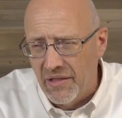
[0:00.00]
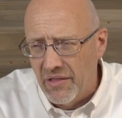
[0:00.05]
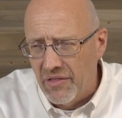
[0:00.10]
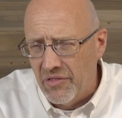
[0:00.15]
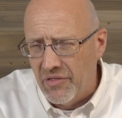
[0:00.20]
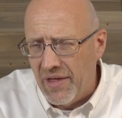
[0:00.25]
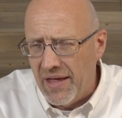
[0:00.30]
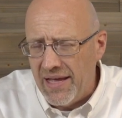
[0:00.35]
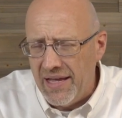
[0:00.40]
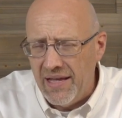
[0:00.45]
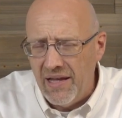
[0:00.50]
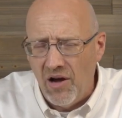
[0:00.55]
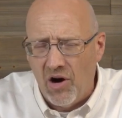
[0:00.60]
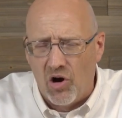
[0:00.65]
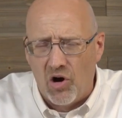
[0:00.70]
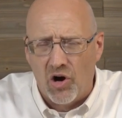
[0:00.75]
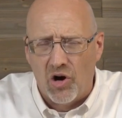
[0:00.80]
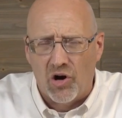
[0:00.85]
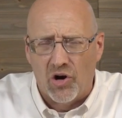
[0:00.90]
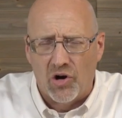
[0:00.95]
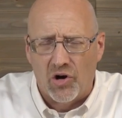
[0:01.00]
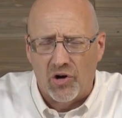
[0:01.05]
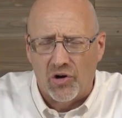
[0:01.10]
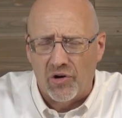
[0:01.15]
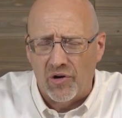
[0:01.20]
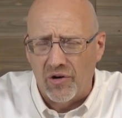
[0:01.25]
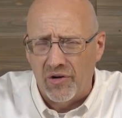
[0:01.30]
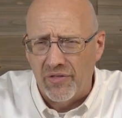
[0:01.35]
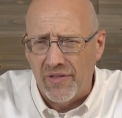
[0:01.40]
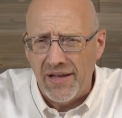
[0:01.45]
they
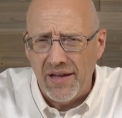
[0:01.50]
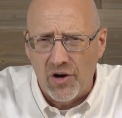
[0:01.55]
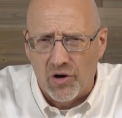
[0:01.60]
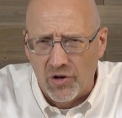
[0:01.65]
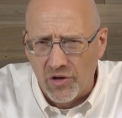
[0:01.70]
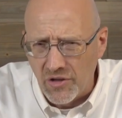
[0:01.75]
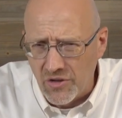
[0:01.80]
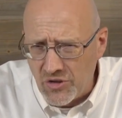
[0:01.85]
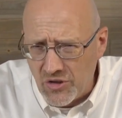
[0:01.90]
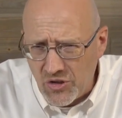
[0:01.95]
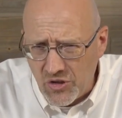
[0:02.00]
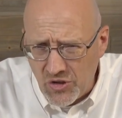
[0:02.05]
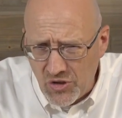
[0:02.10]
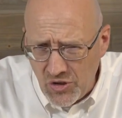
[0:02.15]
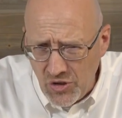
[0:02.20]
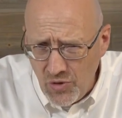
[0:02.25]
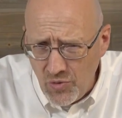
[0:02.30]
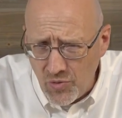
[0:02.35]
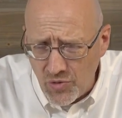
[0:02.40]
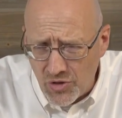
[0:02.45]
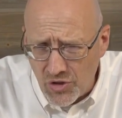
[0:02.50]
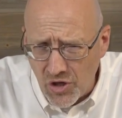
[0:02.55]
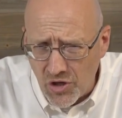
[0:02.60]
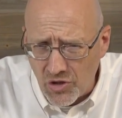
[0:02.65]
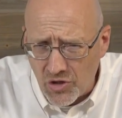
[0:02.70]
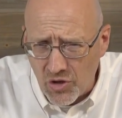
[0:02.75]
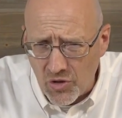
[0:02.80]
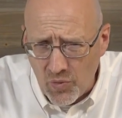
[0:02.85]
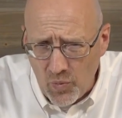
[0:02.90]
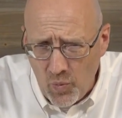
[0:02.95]
are astute
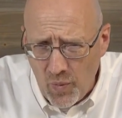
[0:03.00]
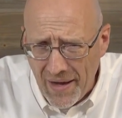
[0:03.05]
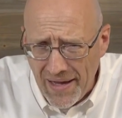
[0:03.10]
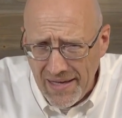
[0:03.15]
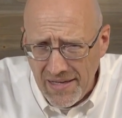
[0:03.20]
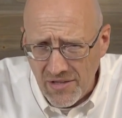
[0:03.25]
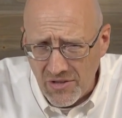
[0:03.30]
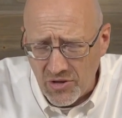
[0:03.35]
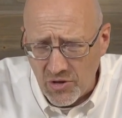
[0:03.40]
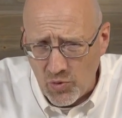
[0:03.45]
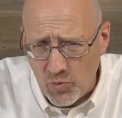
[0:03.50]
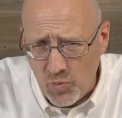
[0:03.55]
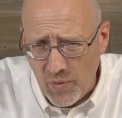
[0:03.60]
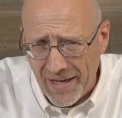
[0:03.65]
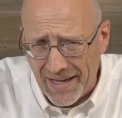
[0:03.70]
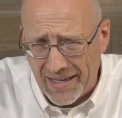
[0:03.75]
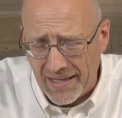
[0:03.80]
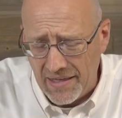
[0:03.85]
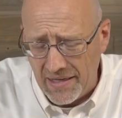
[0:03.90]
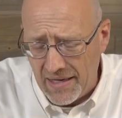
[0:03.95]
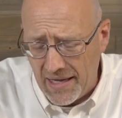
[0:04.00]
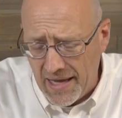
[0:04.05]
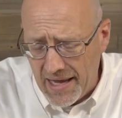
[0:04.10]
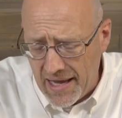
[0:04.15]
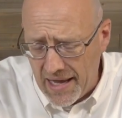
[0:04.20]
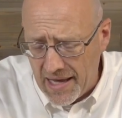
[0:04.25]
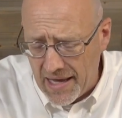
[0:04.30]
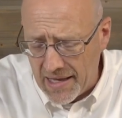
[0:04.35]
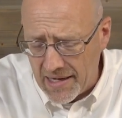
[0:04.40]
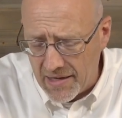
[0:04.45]
to the ways of the wicked,
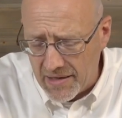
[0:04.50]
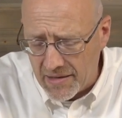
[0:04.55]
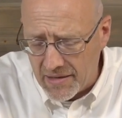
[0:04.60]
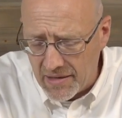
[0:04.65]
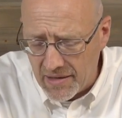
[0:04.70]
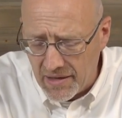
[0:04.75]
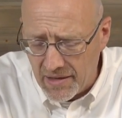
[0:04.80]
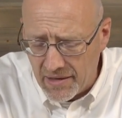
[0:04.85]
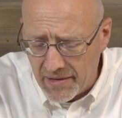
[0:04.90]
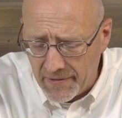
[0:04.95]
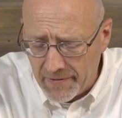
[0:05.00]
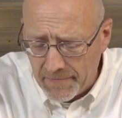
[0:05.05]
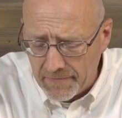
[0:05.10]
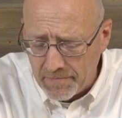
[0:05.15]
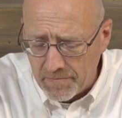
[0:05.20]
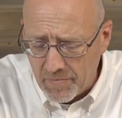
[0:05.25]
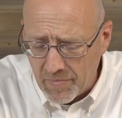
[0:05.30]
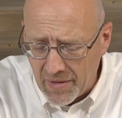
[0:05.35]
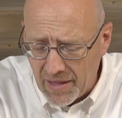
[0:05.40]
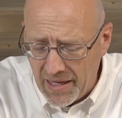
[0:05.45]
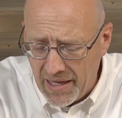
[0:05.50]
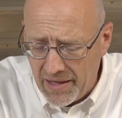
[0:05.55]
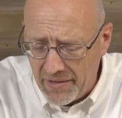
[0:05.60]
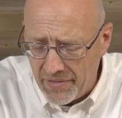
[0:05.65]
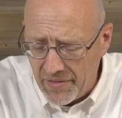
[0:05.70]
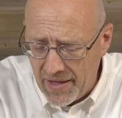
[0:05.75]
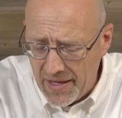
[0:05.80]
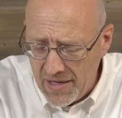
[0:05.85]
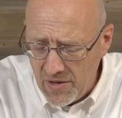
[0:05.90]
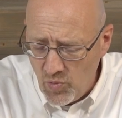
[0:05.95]
and
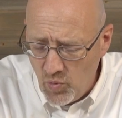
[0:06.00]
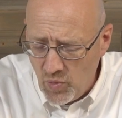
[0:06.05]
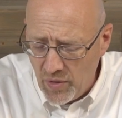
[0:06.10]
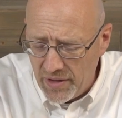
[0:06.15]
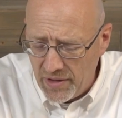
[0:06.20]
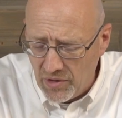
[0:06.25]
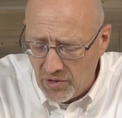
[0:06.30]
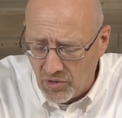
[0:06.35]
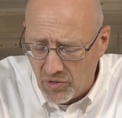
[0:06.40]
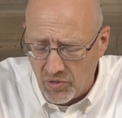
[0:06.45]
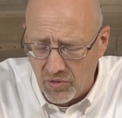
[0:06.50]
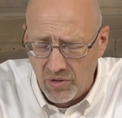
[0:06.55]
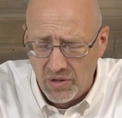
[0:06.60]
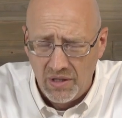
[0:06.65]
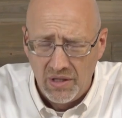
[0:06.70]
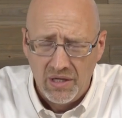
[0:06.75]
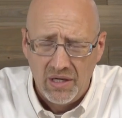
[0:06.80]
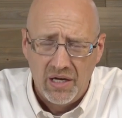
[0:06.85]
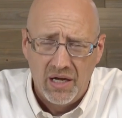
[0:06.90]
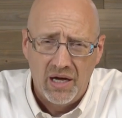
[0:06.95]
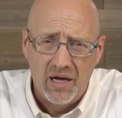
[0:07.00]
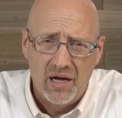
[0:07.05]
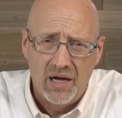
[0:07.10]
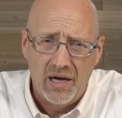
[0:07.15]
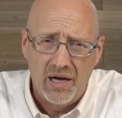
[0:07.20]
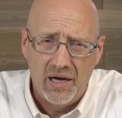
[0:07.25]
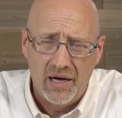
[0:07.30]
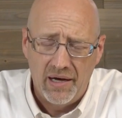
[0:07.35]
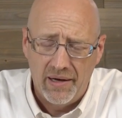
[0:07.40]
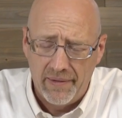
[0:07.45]
they will
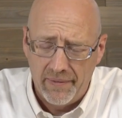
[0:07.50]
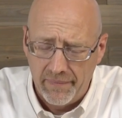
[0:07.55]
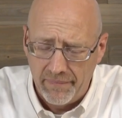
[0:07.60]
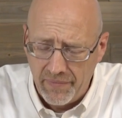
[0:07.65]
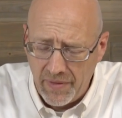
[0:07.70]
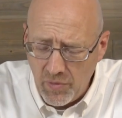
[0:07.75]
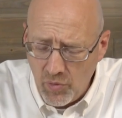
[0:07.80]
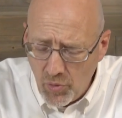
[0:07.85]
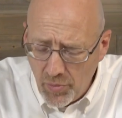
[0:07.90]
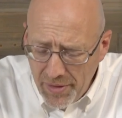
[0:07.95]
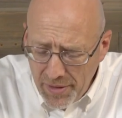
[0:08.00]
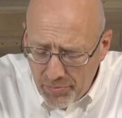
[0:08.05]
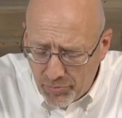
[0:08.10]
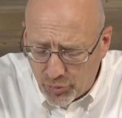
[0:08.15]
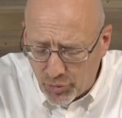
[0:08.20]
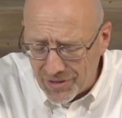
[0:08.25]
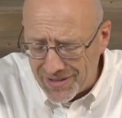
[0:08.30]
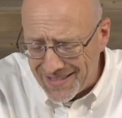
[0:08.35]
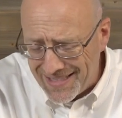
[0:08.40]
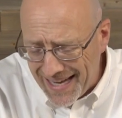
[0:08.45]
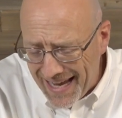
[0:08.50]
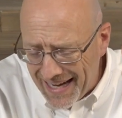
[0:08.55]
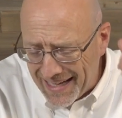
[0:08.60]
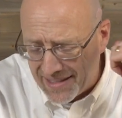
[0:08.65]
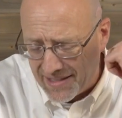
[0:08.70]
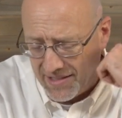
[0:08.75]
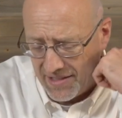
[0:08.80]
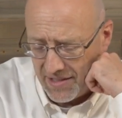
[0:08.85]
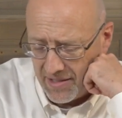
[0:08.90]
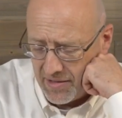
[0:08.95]
be
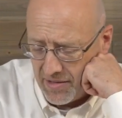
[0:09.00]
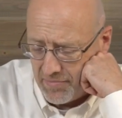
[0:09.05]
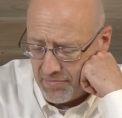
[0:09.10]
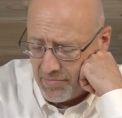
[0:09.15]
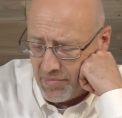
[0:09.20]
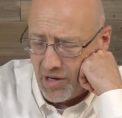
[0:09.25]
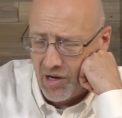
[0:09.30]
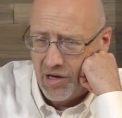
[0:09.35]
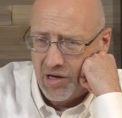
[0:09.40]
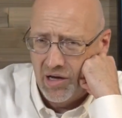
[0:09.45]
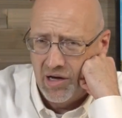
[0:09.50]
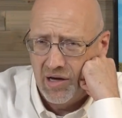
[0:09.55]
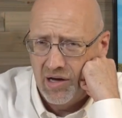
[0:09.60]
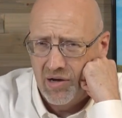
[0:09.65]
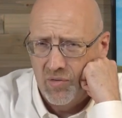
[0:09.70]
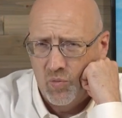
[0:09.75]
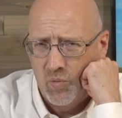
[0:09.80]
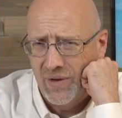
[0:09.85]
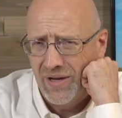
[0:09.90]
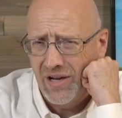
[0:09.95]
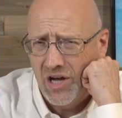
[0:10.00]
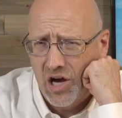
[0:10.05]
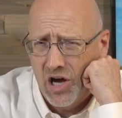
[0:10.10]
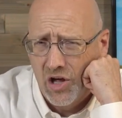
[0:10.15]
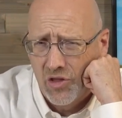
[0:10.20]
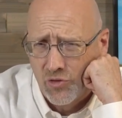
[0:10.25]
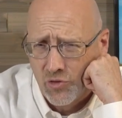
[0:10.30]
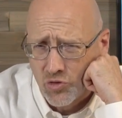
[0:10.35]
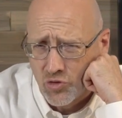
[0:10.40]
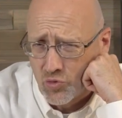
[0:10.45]
protected when
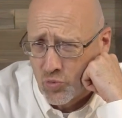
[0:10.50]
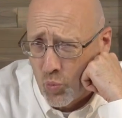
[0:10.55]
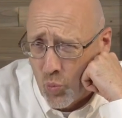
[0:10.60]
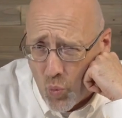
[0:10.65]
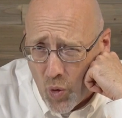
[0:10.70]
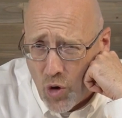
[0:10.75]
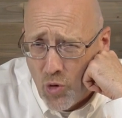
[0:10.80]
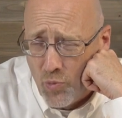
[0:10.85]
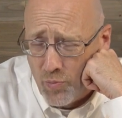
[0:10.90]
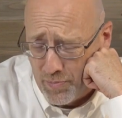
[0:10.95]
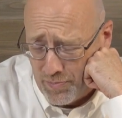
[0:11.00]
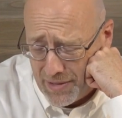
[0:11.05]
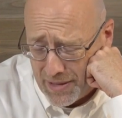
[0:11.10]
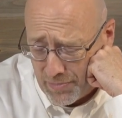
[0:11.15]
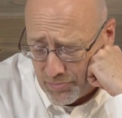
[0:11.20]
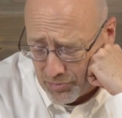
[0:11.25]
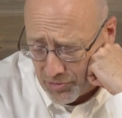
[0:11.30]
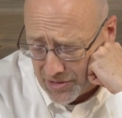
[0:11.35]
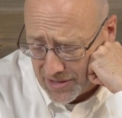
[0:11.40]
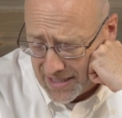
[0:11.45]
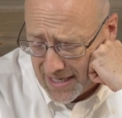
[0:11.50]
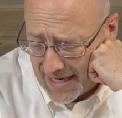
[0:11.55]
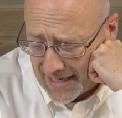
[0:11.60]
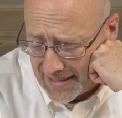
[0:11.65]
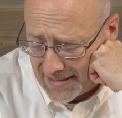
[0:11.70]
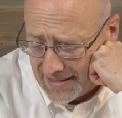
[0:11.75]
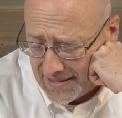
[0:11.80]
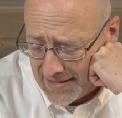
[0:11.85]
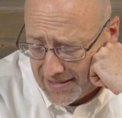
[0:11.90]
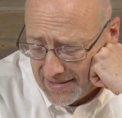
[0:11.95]
others won't be
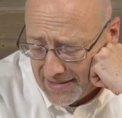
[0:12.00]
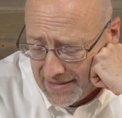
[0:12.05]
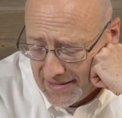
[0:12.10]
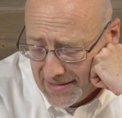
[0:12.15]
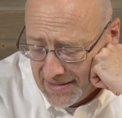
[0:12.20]
protected,